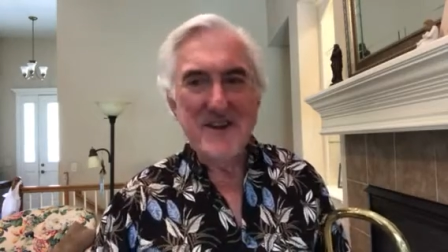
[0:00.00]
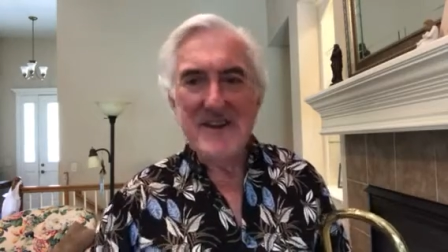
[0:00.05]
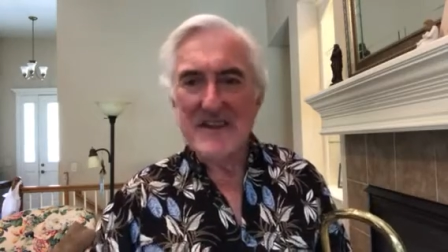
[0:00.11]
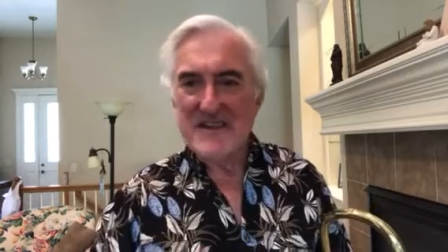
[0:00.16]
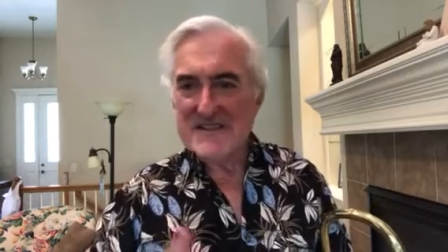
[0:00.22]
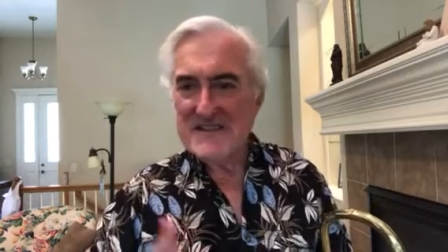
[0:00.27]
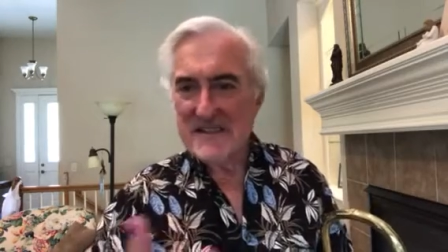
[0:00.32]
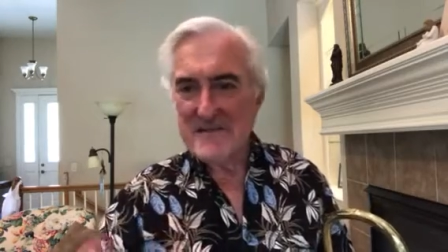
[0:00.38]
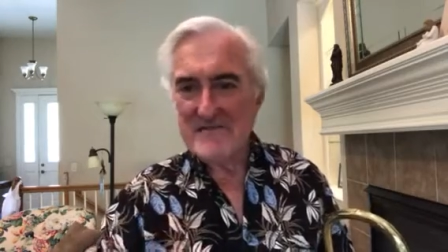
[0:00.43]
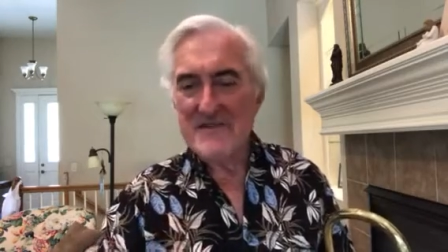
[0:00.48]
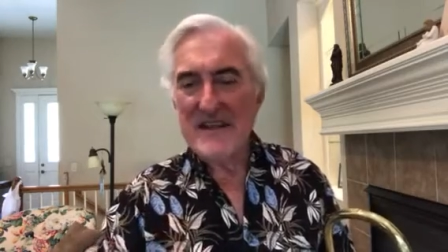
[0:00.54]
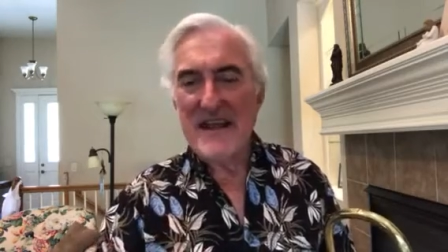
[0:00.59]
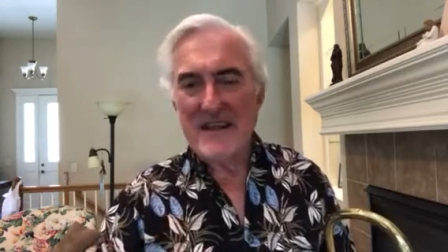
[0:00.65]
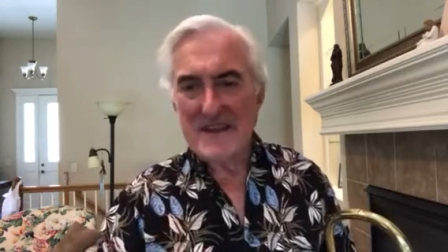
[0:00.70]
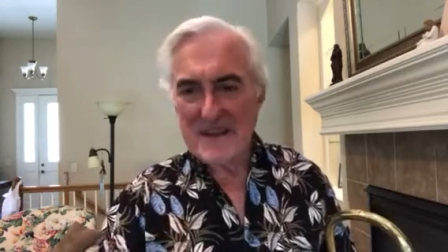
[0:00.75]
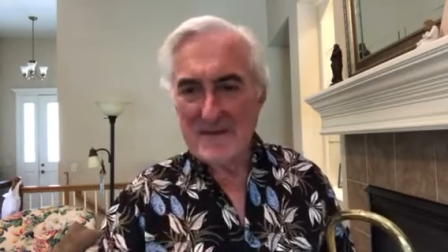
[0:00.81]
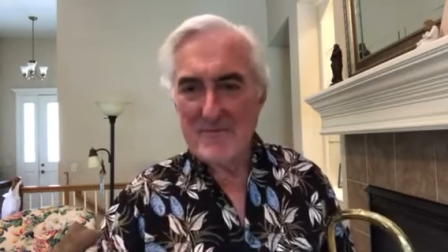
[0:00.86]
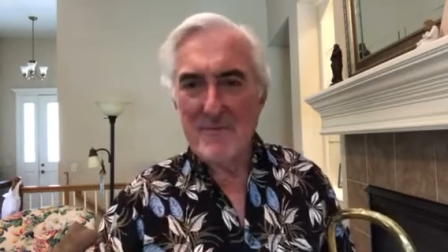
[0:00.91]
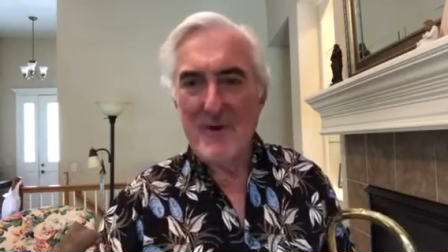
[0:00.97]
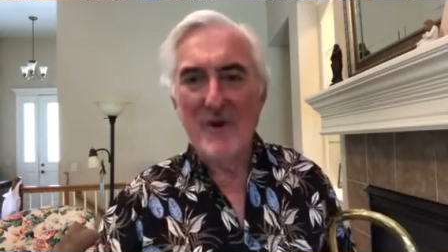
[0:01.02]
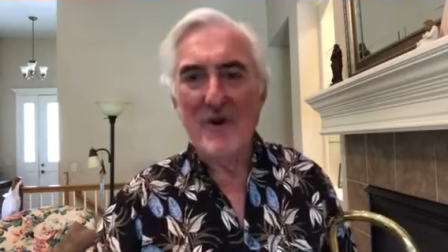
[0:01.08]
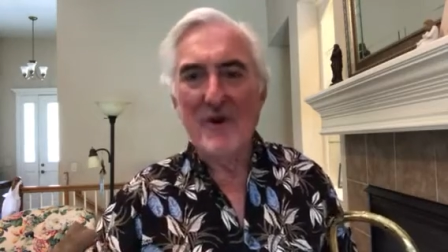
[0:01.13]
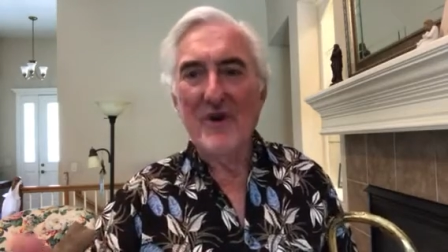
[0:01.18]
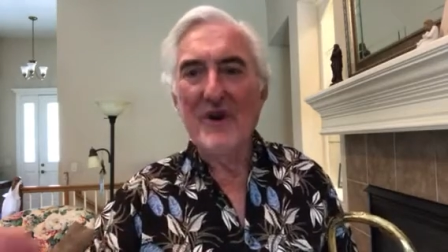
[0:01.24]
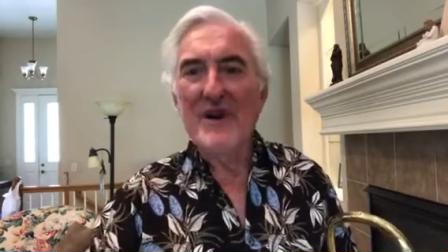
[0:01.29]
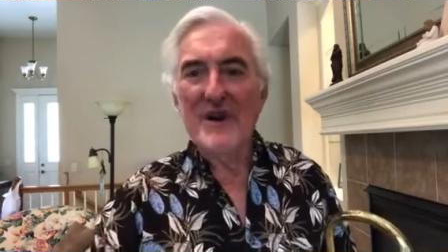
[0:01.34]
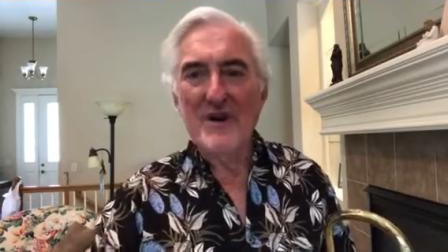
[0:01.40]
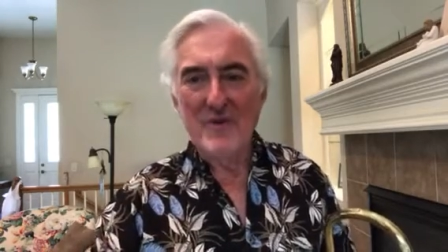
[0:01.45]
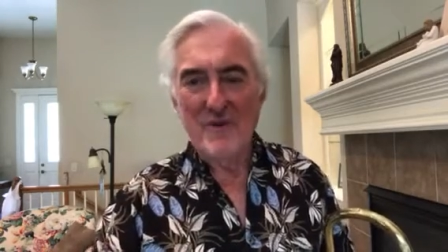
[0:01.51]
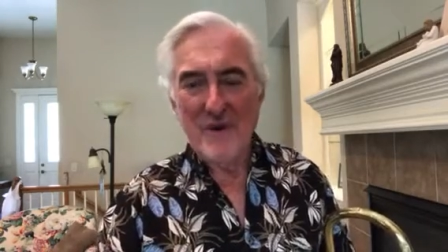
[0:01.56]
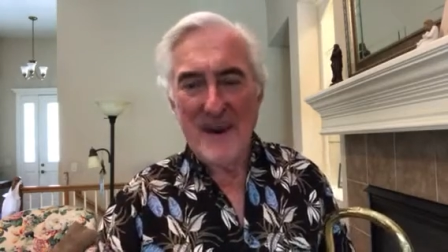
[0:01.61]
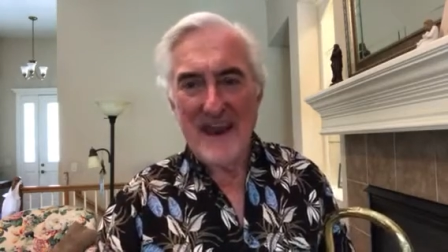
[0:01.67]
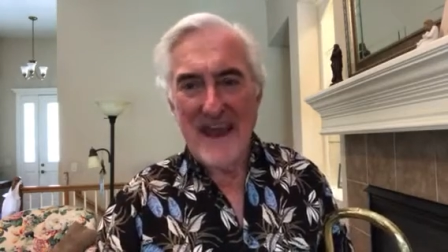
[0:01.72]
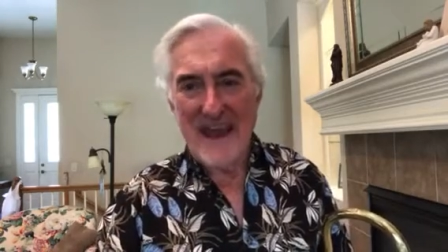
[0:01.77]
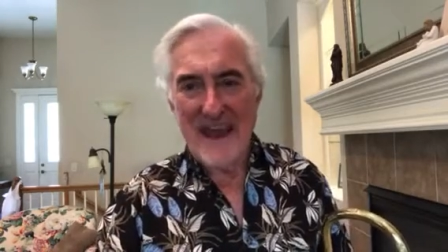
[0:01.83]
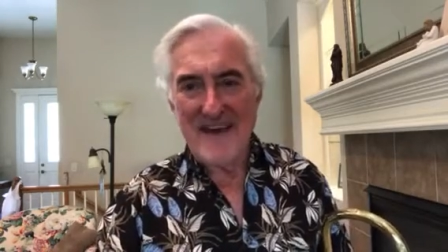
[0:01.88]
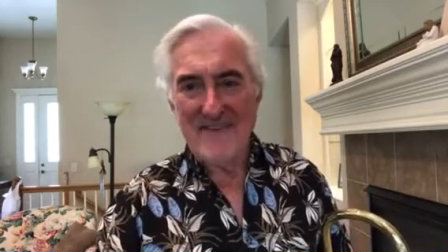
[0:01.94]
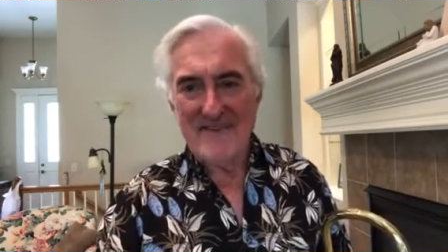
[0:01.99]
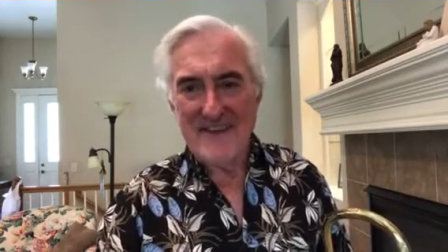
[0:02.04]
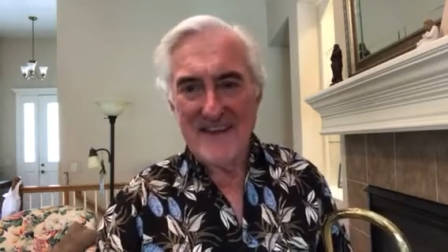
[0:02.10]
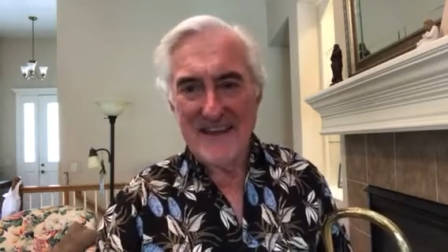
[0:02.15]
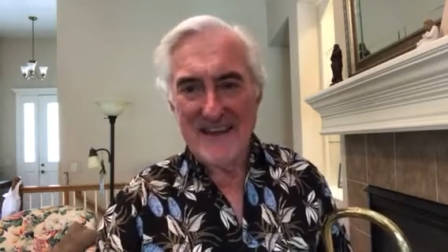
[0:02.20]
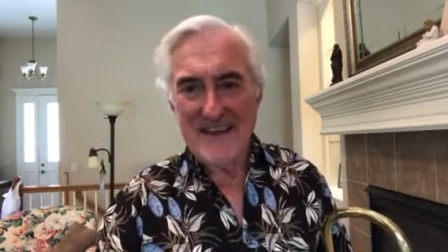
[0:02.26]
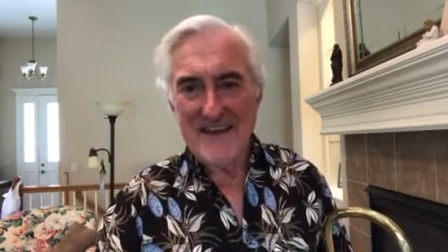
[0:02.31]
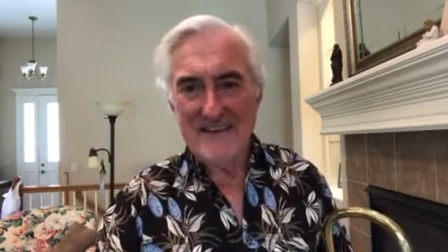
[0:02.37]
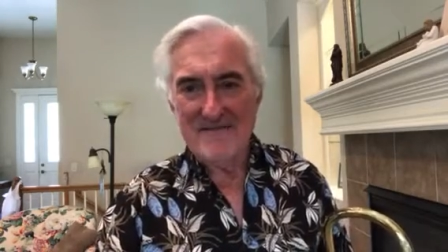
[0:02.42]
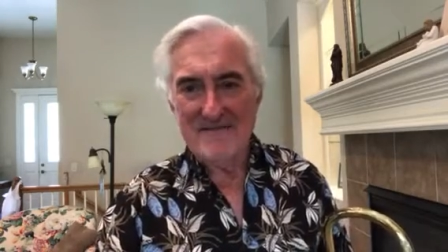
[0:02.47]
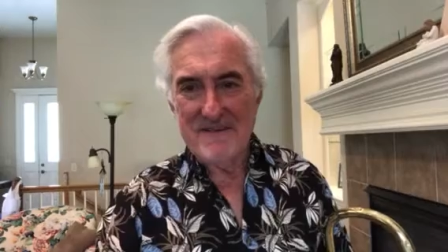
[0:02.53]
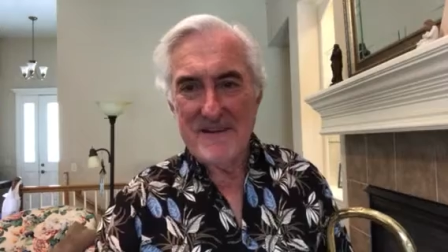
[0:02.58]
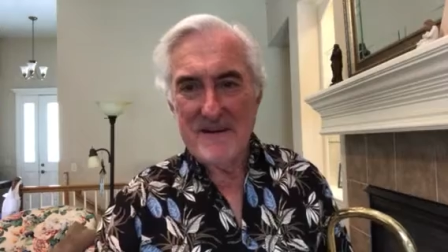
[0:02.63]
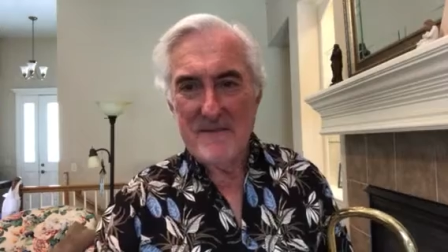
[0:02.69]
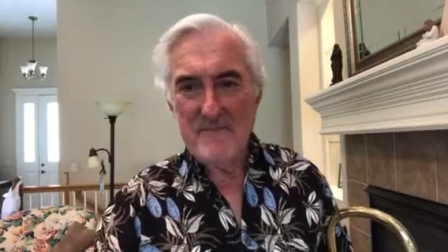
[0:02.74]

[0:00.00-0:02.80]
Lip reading: it seems like the more we have to give.